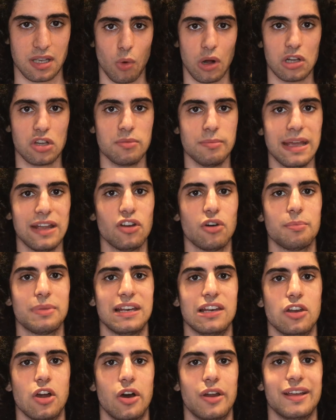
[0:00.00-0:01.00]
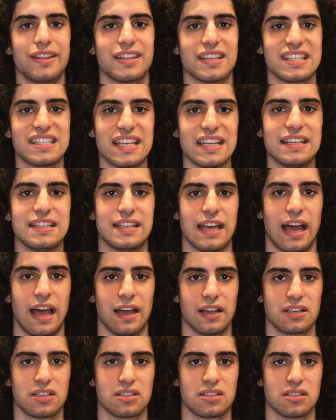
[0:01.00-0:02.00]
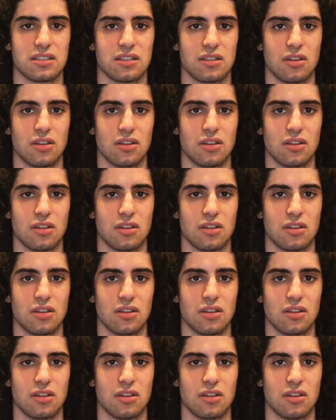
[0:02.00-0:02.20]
While you may not be learning the syntax